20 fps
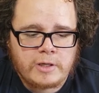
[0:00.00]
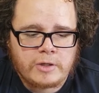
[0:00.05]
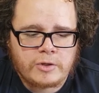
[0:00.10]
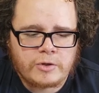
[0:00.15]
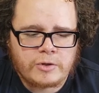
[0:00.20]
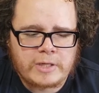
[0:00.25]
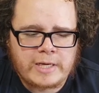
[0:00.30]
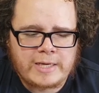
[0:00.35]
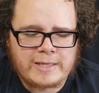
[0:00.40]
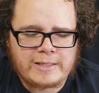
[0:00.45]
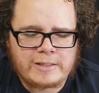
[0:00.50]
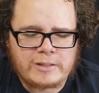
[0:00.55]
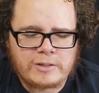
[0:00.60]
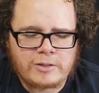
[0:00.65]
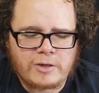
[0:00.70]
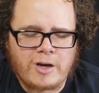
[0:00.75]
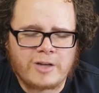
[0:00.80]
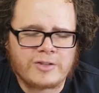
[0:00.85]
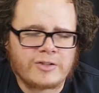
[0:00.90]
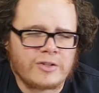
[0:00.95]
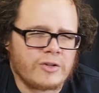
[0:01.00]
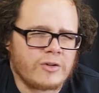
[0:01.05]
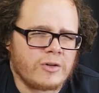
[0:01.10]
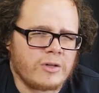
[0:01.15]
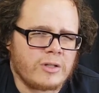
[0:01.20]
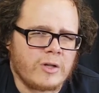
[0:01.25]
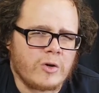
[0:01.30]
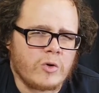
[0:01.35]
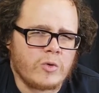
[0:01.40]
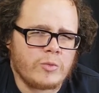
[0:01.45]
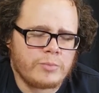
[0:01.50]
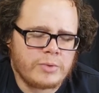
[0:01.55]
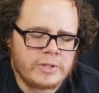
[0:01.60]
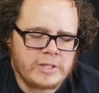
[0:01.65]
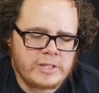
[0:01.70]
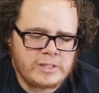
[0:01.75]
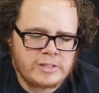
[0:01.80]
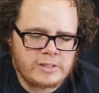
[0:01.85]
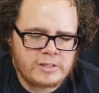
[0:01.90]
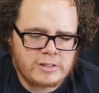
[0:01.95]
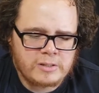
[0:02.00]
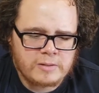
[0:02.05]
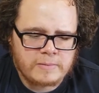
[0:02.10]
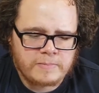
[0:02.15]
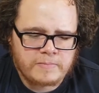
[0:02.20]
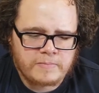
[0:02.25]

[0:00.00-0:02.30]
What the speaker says: Could I talk to her alone, please?